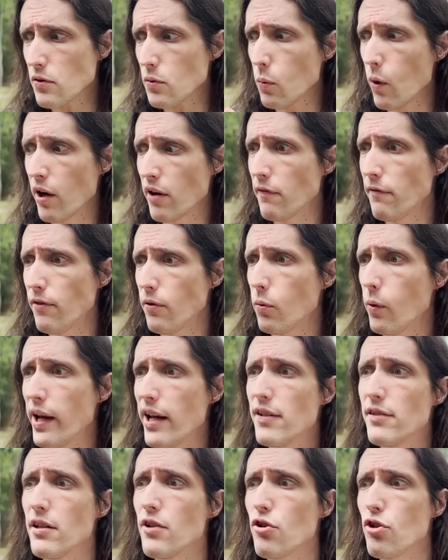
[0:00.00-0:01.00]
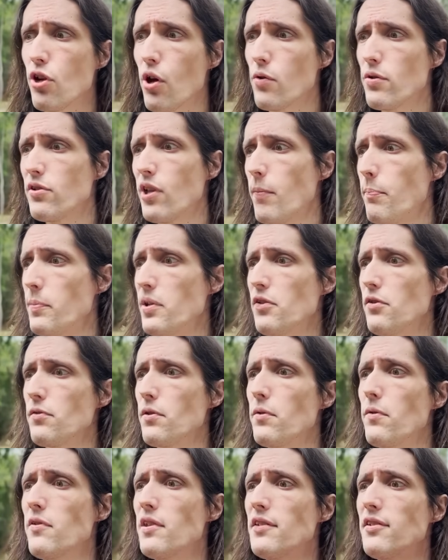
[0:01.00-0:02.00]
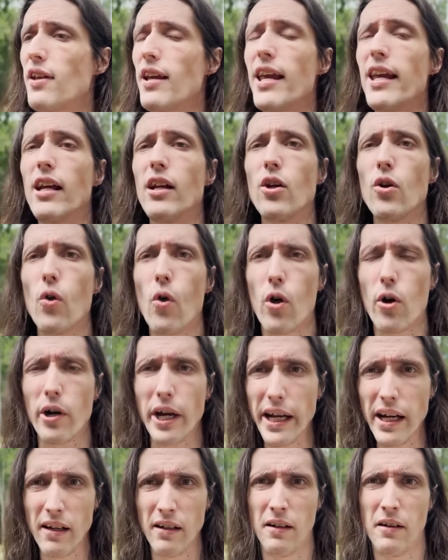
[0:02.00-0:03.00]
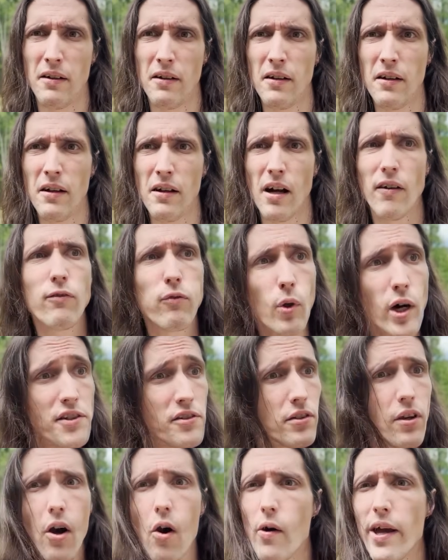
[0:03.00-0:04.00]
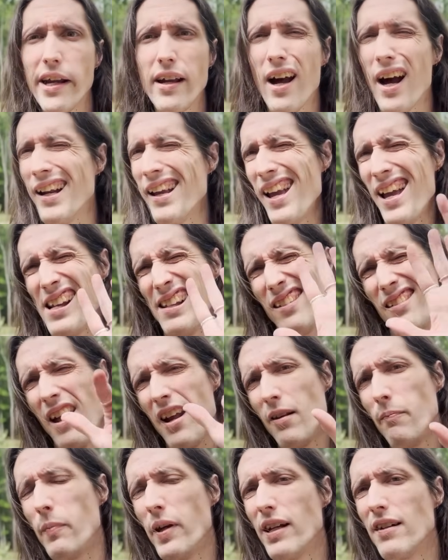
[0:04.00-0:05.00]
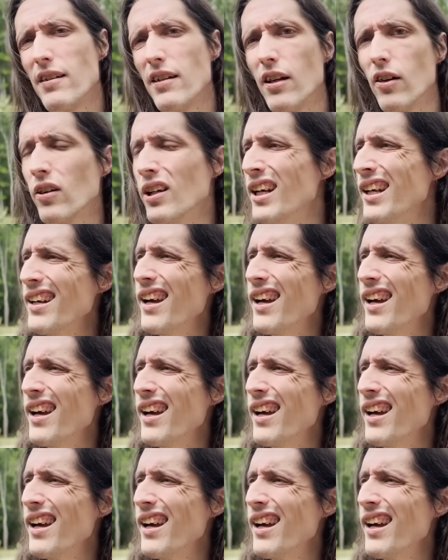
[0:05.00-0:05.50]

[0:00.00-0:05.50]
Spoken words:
One of the ways it shows up is through this ignoring of what's going on. It's not a big deal.